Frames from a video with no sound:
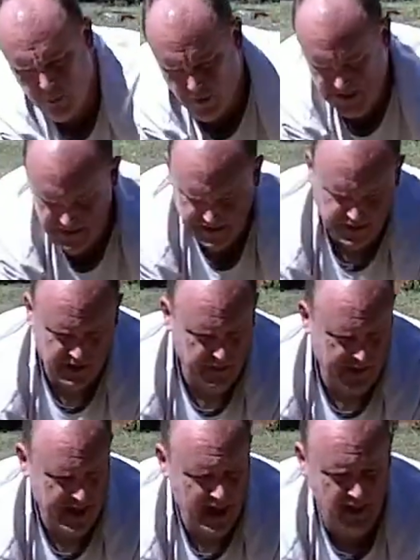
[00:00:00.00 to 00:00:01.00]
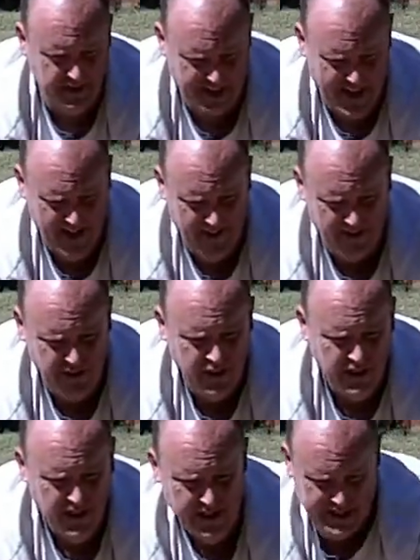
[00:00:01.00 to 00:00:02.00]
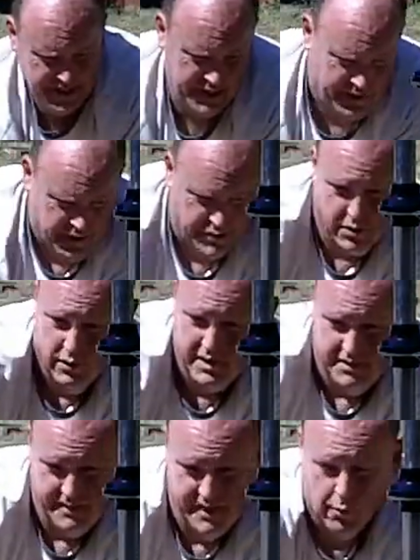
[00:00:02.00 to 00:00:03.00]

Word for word: the way these are going to be held down is that there's going to